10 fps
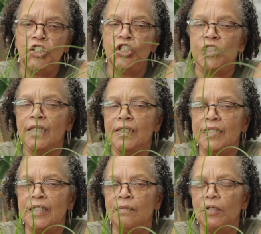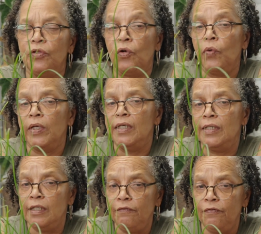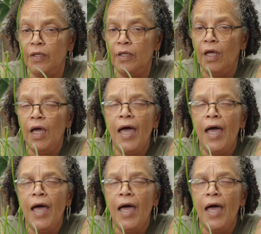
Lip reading: she doesn't seem to throw a hissy fit